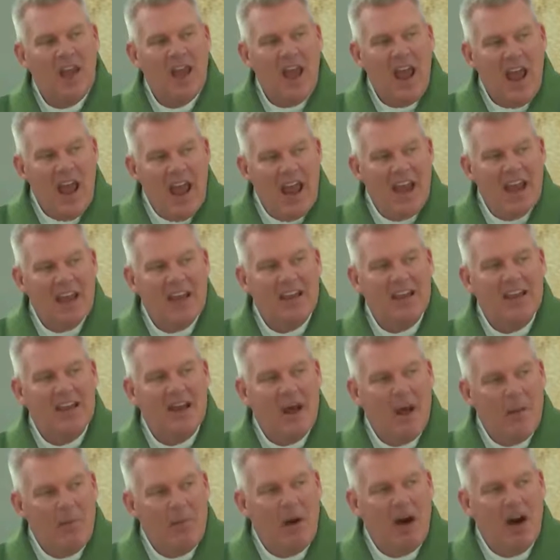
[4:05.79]
hang
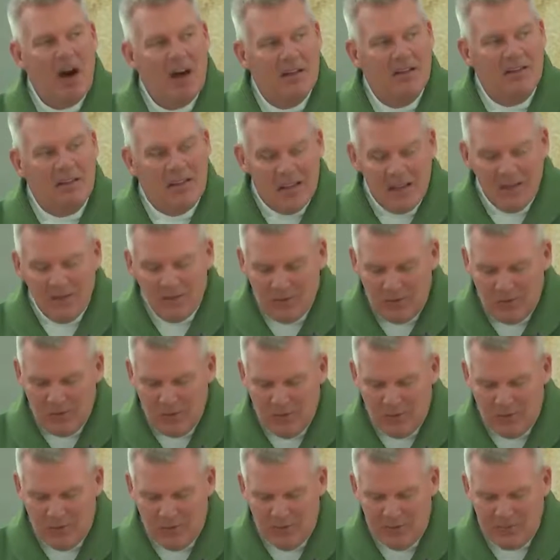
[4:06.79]
upon these
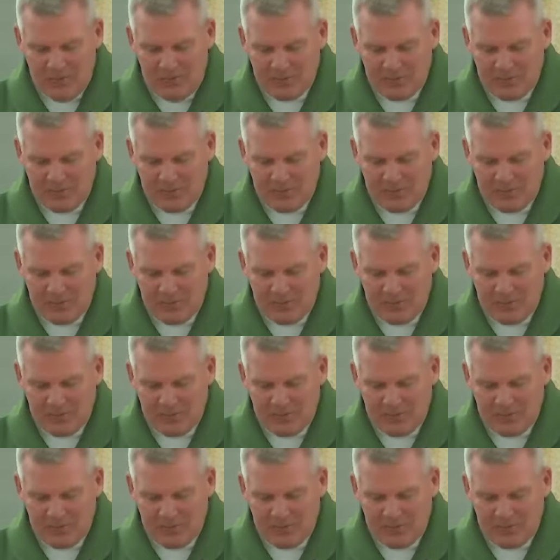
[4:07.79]
two.